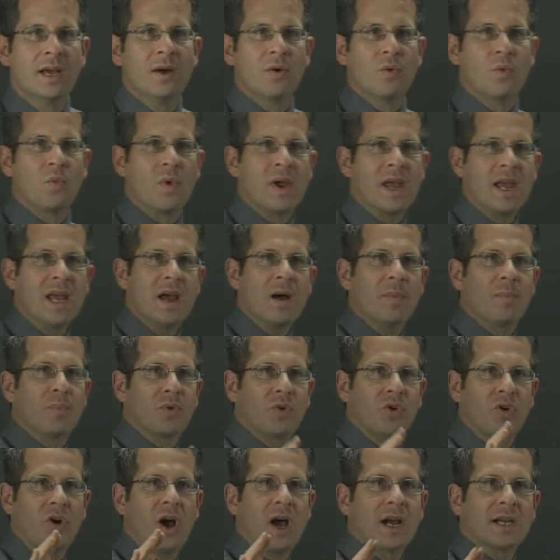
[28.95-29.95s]
We
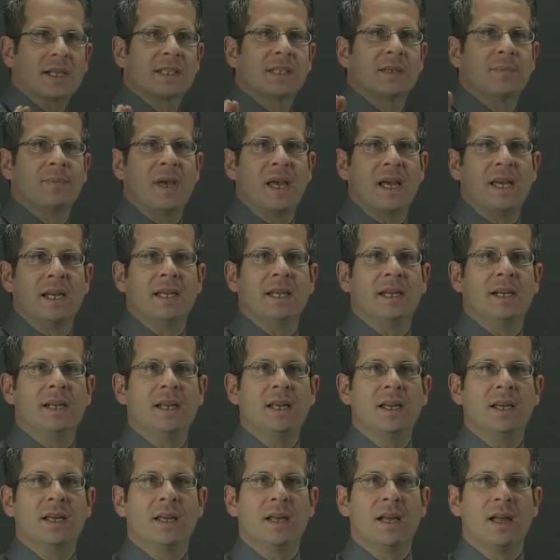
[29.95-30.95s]
approximated
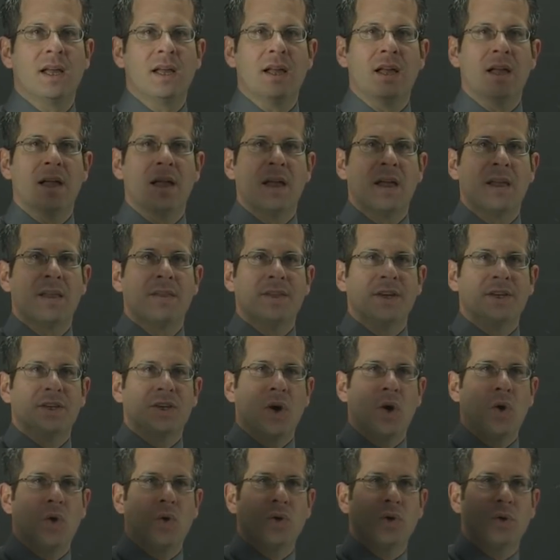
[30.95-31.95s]
the
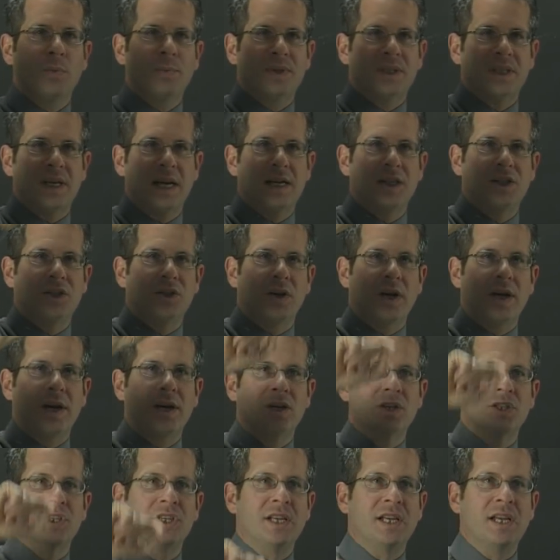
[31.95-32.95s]
total potential
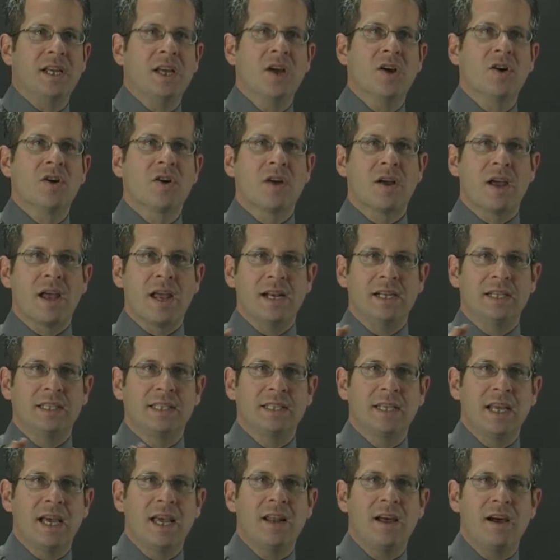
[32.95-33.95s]
energy
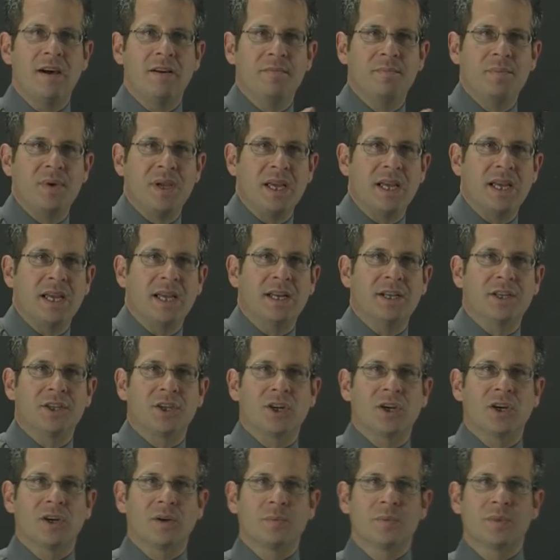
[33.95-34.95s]
instead of being in
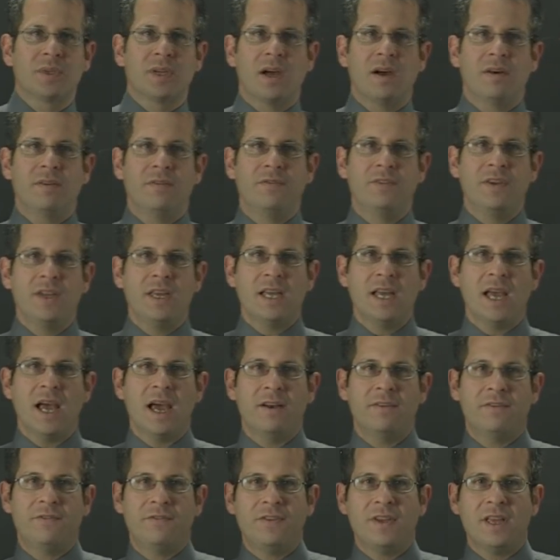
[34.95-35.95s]
terms of v
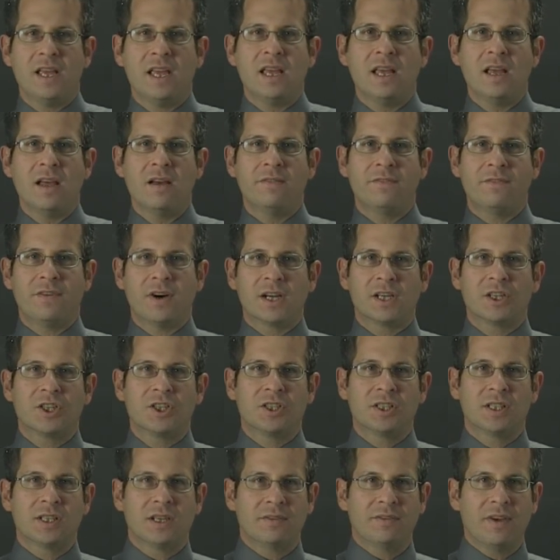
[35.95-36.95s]
and phi
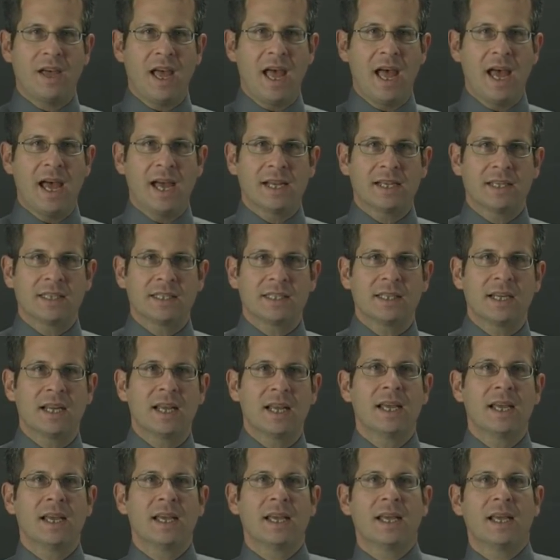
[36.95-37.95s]
functions of x,
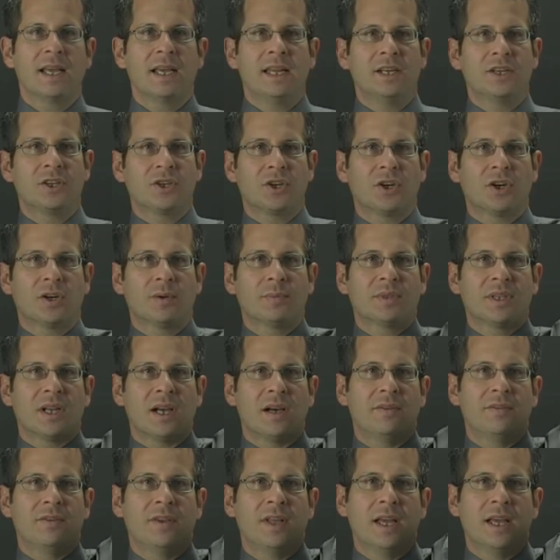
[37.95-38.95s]
in terms
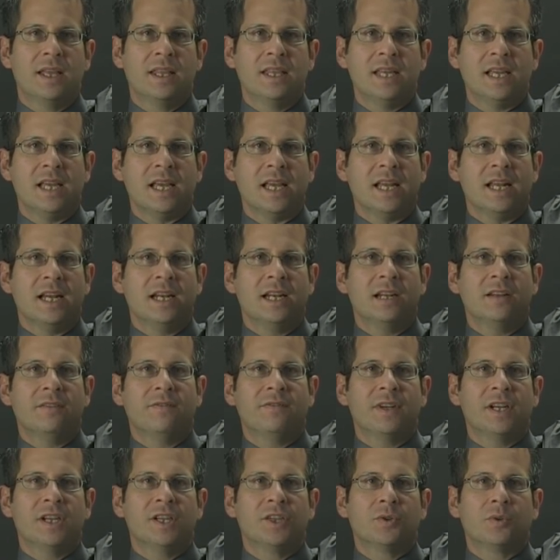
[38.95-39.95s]
of the
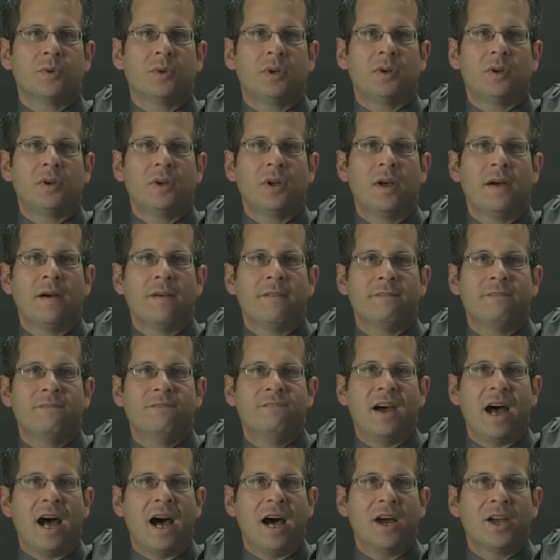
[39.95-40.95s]
individual
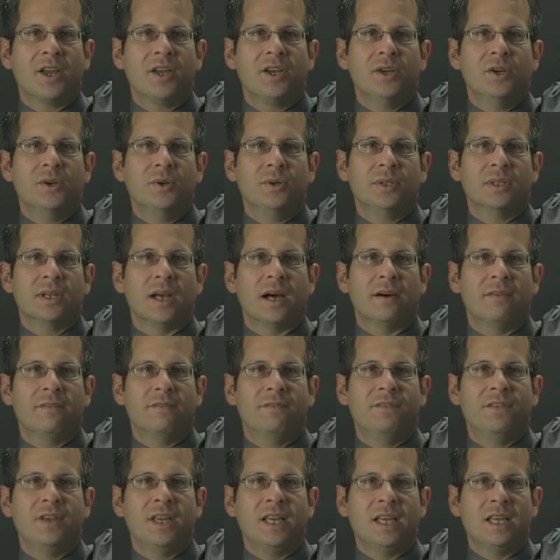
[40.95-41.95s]
values of
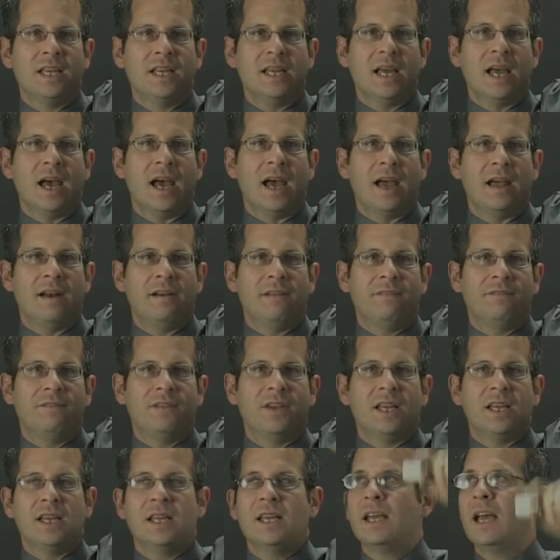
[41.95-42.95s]
v and
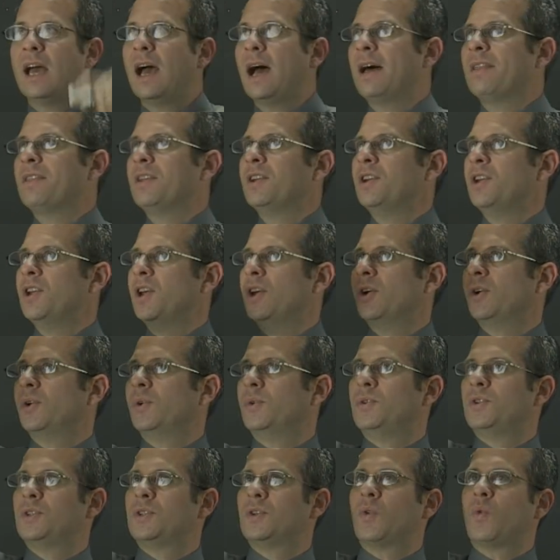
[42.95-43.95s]
phi at the
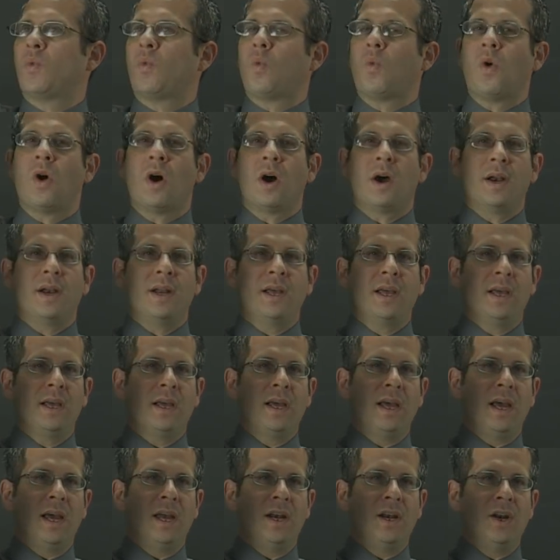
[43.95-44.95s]
nodes 1
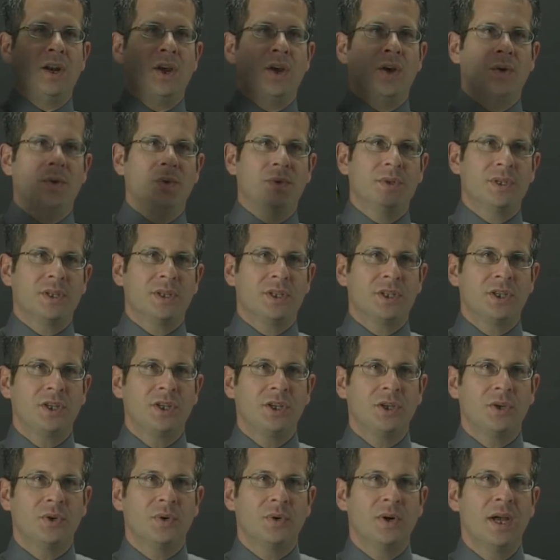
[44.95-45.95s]
and nodes
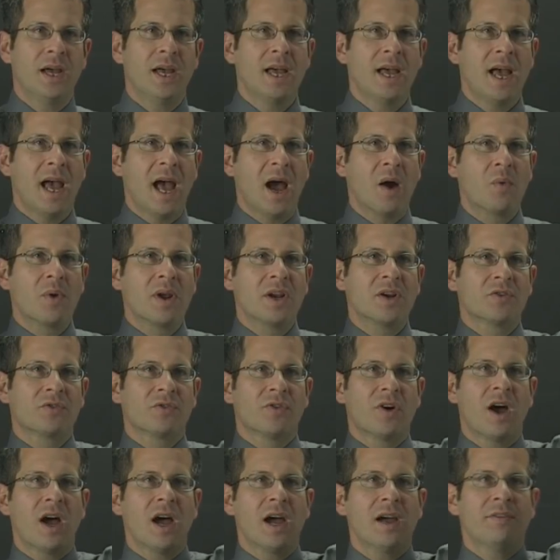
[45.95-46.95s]
2. And we
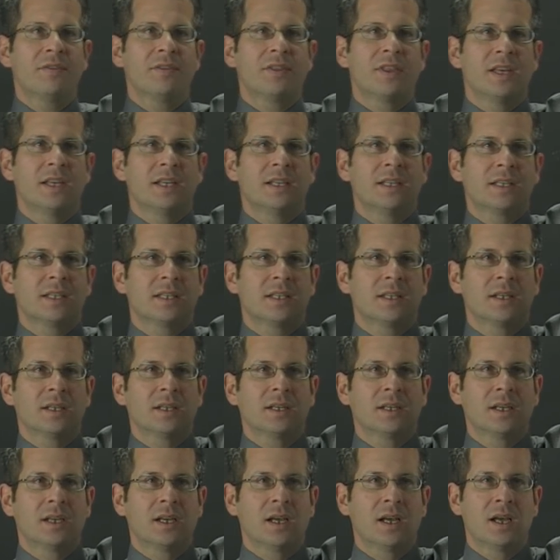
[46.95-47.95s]
derived this
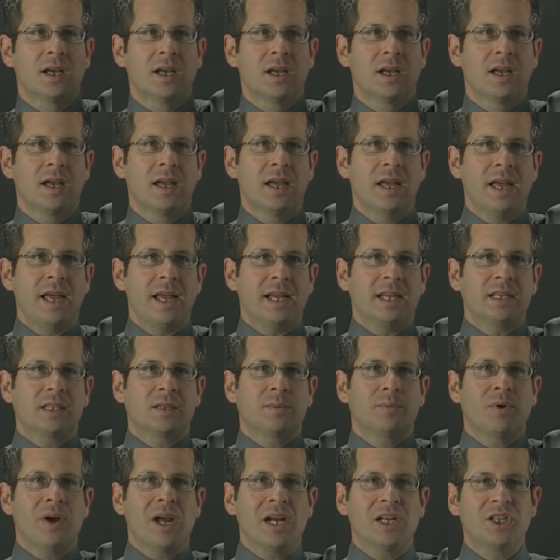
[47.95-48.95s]

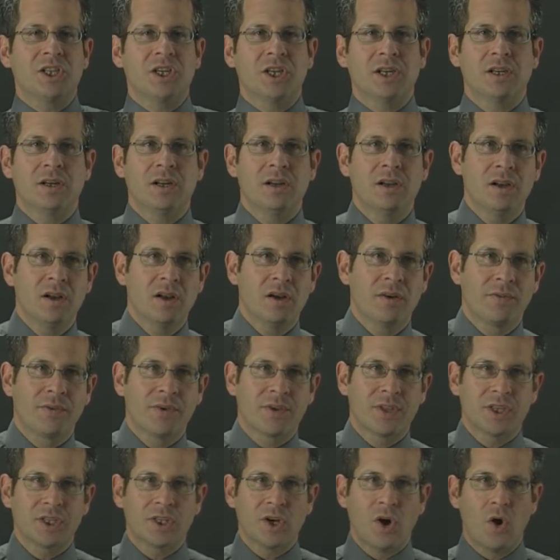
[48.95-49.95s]
expression for
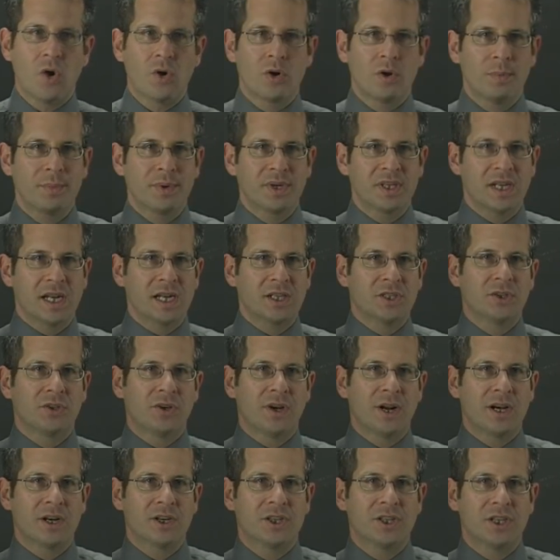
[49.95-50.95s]
the total potential
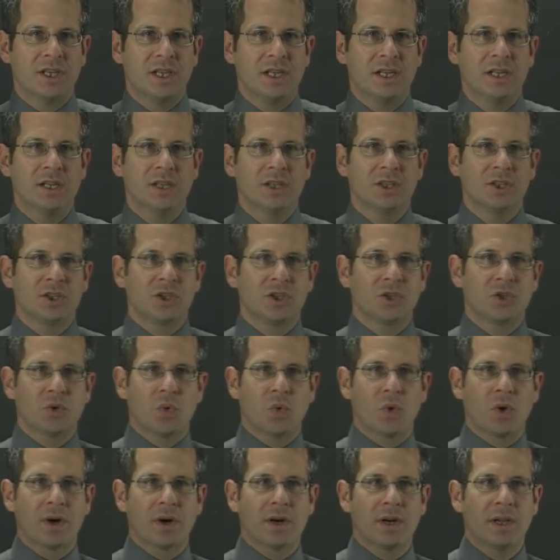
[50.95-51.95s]
energy
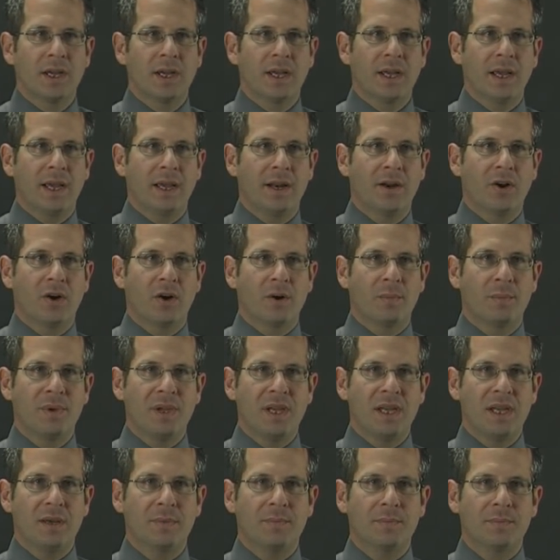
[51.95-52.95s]
stored in our
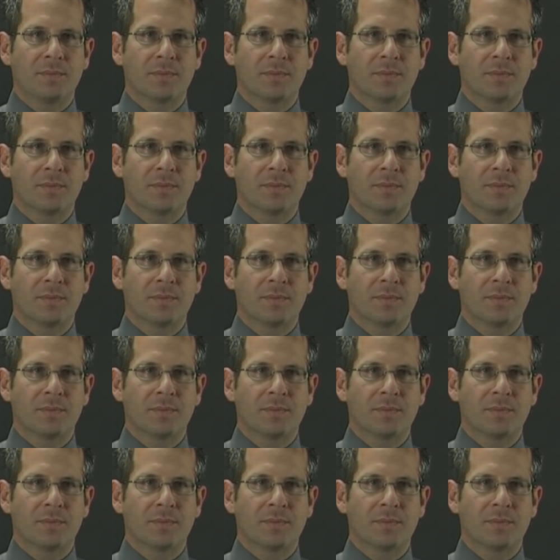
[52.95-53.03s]
beam.